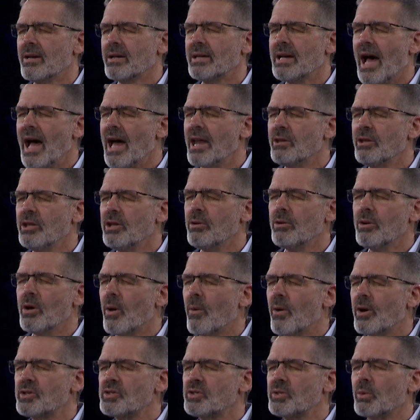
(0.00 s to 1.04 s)
God, you know
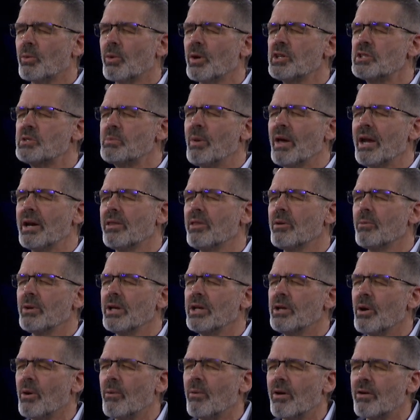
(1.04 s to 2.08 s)
our stories better than we
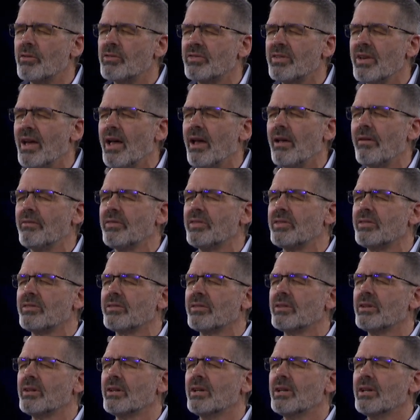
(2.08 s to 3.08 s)
know ourselves.